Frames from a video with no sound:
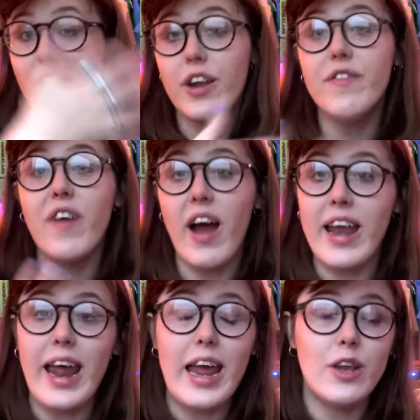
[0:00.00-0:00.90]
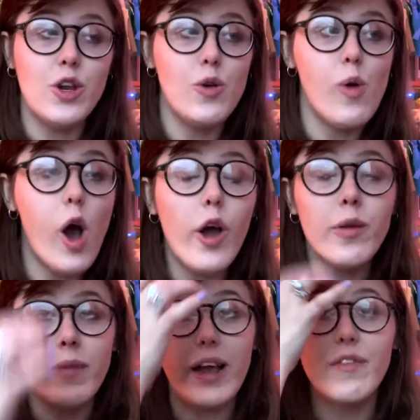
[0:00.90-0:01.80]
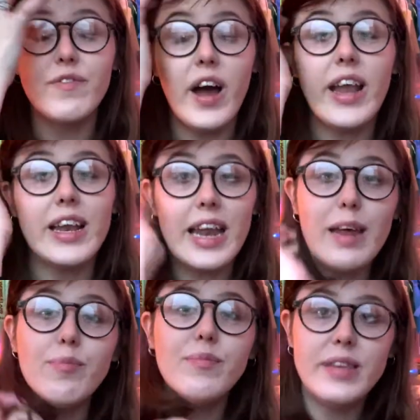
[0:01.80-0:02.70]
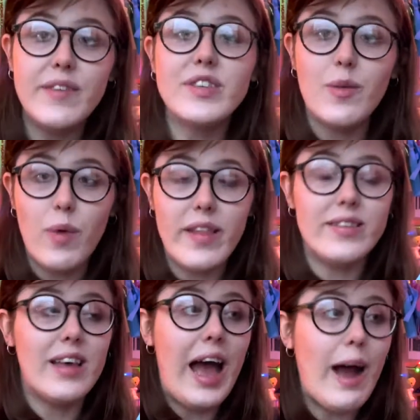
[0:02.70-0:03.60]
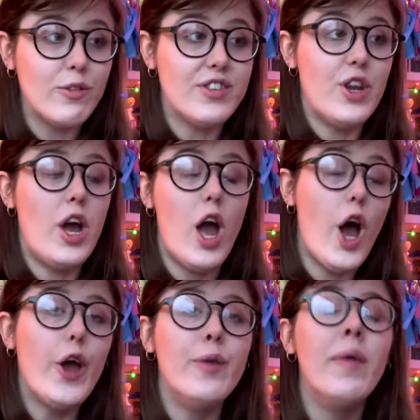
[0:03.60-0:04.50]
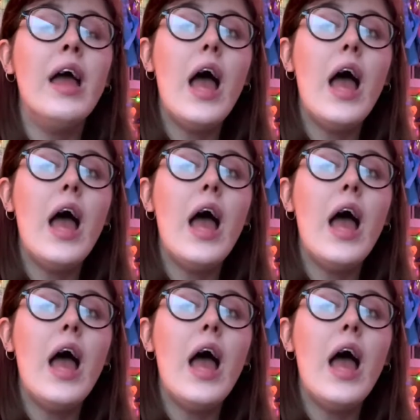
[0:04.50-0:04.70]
to find a new home, like a finally live somewhere that's a house and her home.